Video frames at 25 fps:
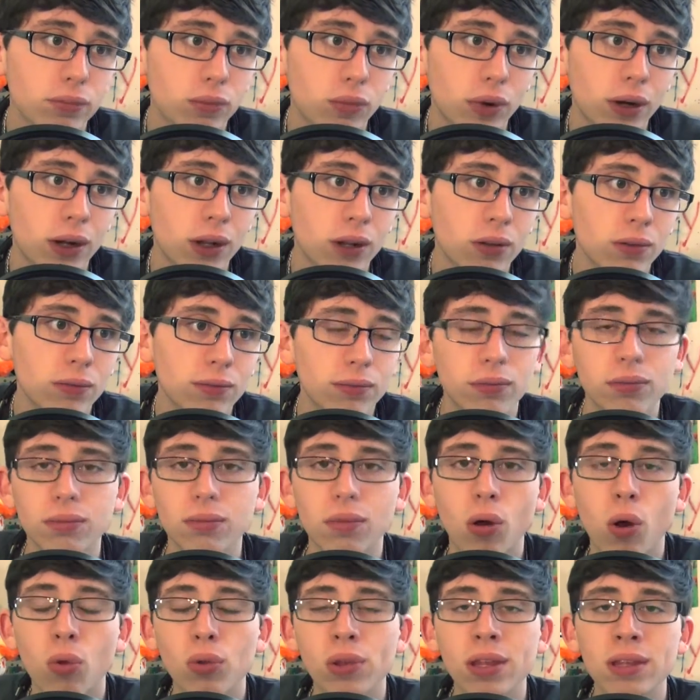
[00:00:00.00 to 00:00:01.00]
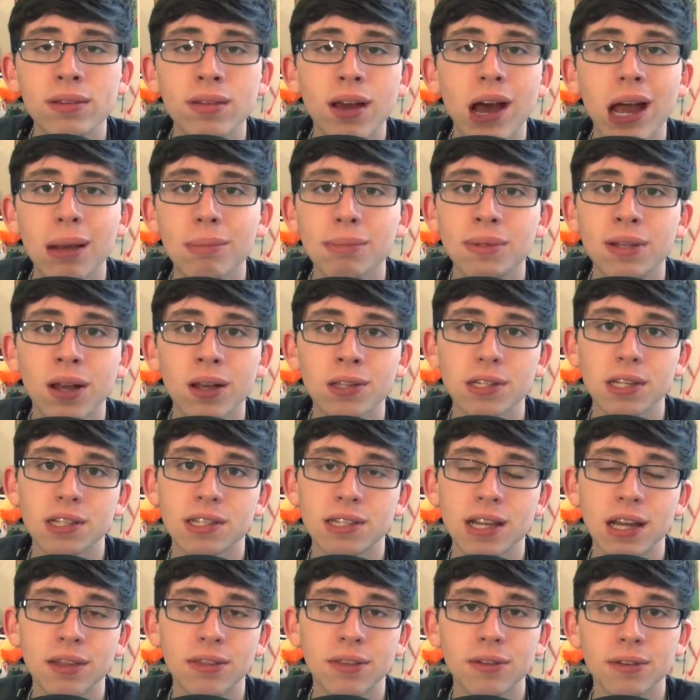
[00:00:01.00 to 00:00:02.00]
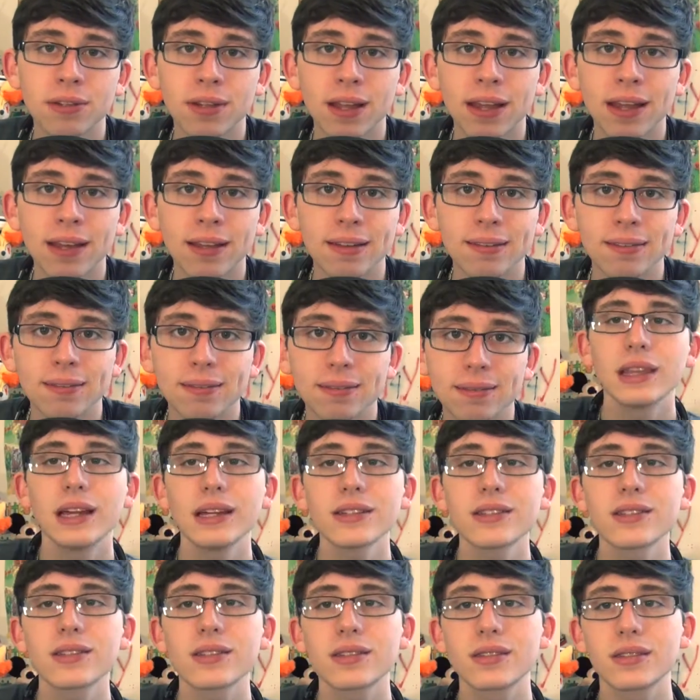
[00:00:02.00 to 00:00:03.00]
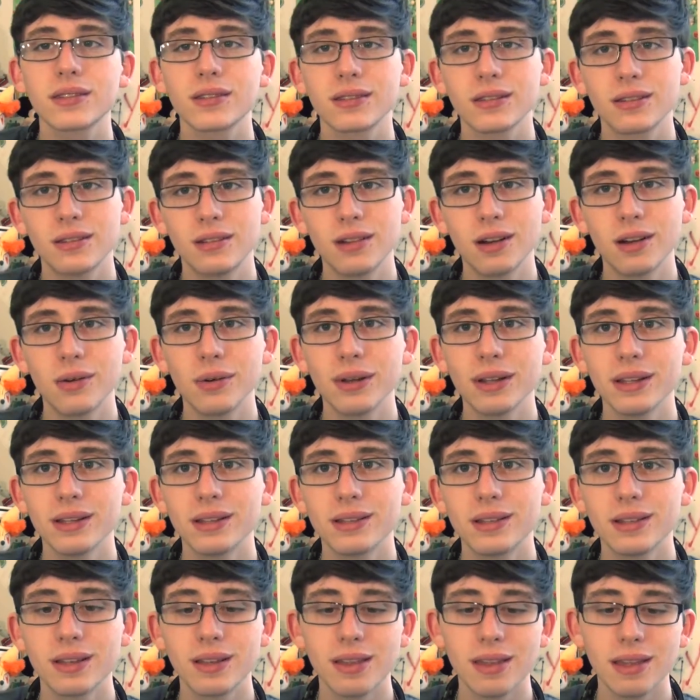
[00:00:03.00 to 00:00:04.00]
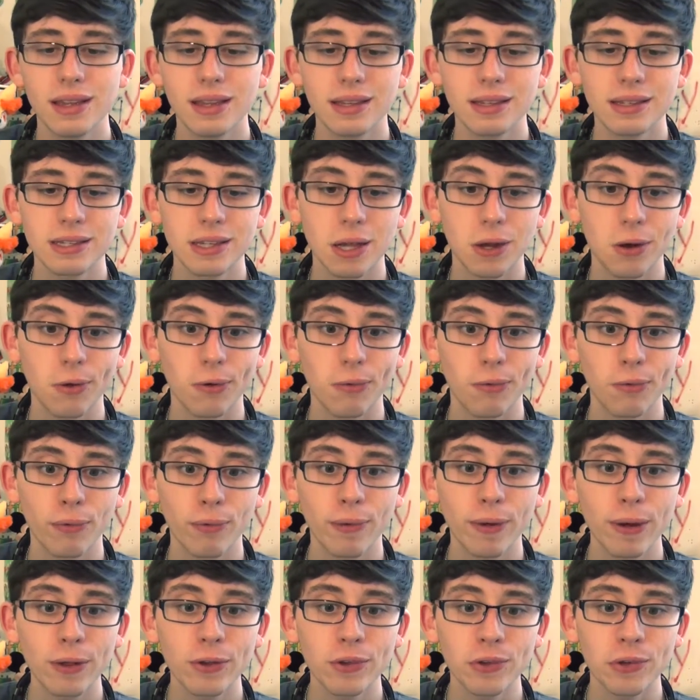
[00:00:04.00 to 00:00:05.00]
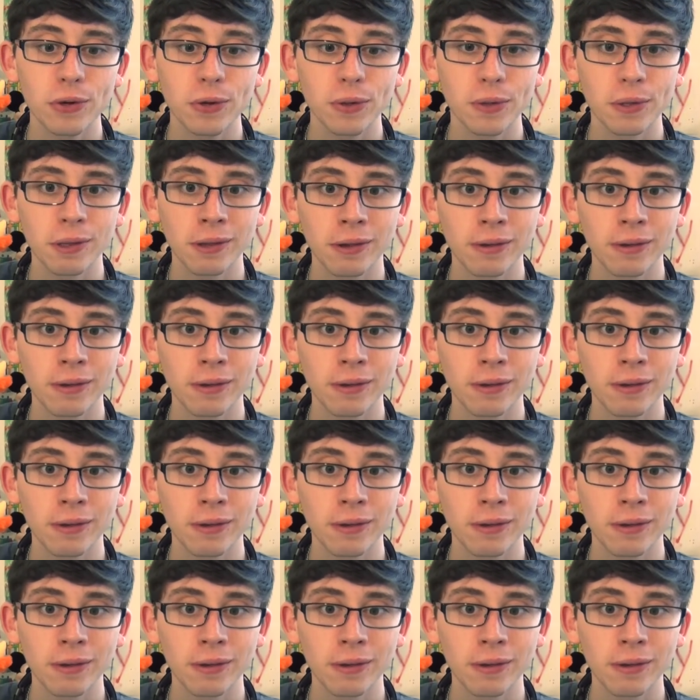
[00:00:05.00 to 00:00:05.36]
well, only time tells us that they're dead. Let's go into these original